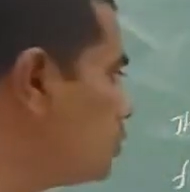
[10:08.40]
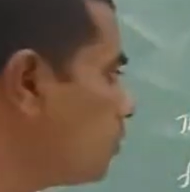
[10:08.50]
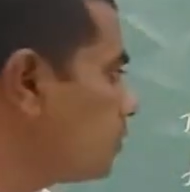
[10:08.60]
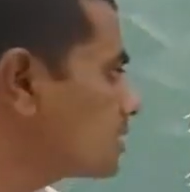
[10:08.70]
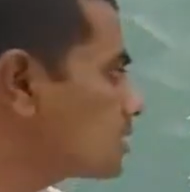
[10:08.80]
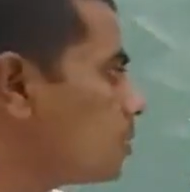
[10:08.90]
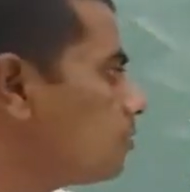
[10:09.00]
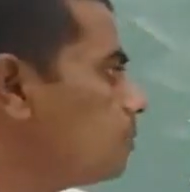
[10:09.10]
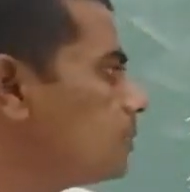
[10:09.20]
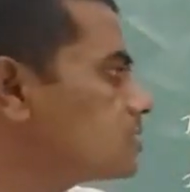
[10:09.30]
u of x comma
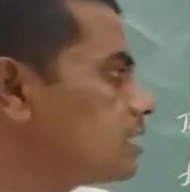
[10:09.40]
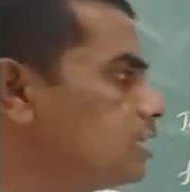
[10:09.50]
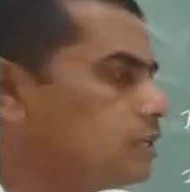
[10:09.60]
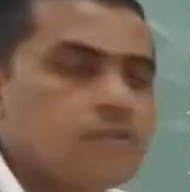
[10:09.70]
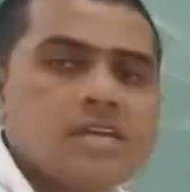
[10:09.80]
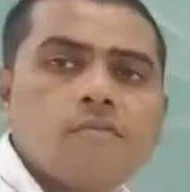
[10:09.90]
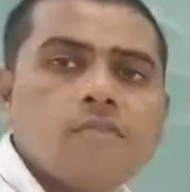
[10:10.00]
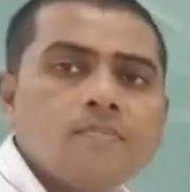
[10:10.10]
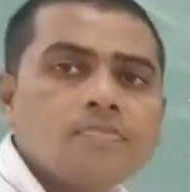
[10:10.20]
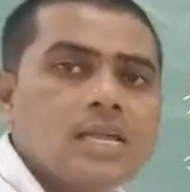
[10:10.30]
y plus I into v of
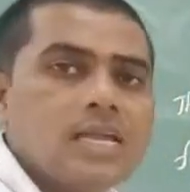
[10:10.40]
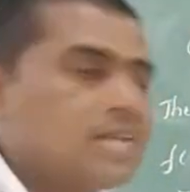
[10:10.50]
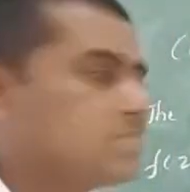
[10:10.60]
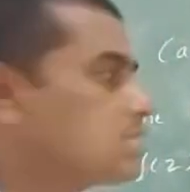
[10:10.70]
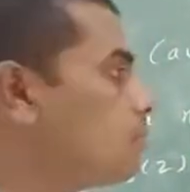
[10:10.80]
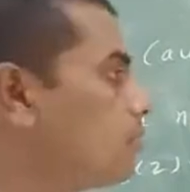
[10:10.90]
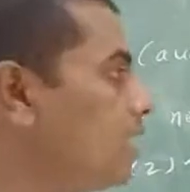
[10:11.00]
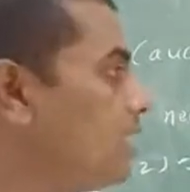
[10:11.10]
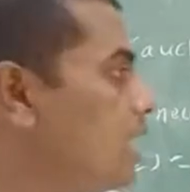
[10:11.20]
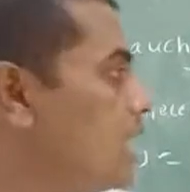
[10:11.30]
x comma y
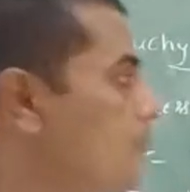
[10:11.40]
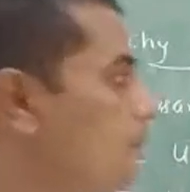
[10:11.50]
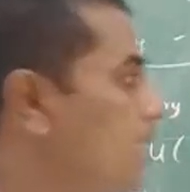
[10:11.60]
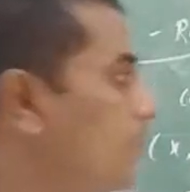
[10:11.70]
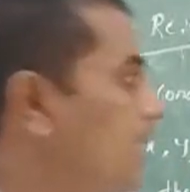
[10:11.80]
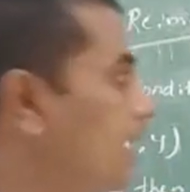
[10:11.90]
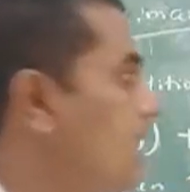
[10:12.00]
may be